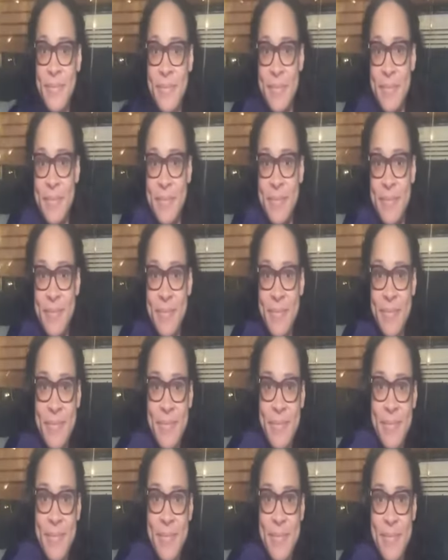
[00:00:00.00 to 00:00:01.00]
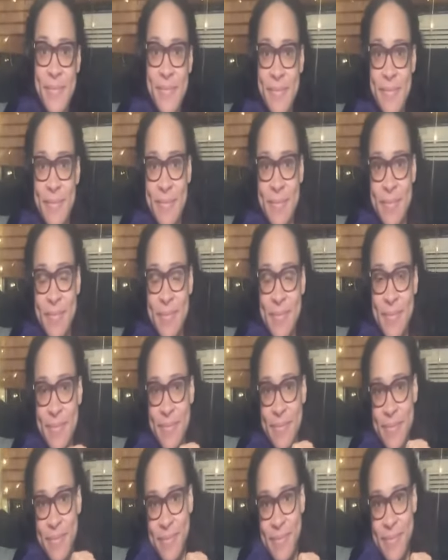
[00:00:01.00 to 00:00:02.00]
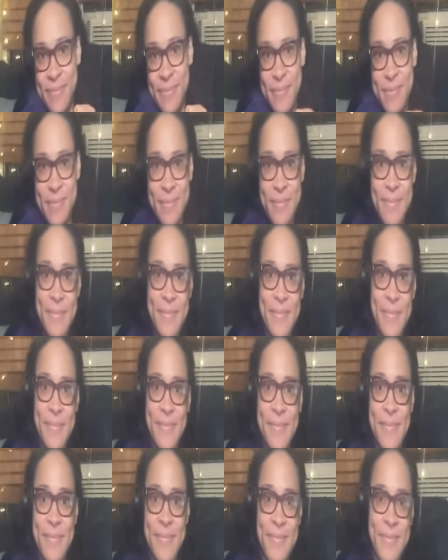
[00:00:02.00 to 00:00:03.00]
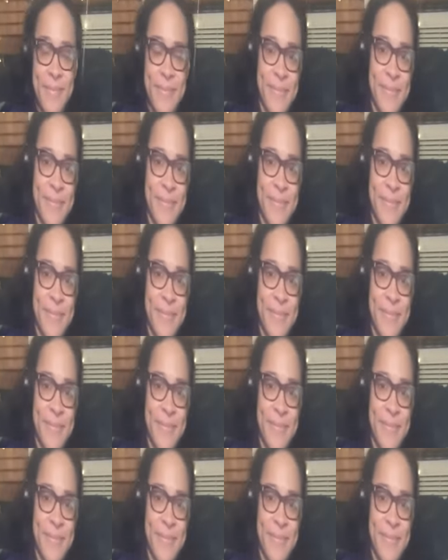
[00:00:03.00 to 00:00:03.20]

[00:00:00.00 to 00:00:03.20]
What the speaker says: This person isn't speaking.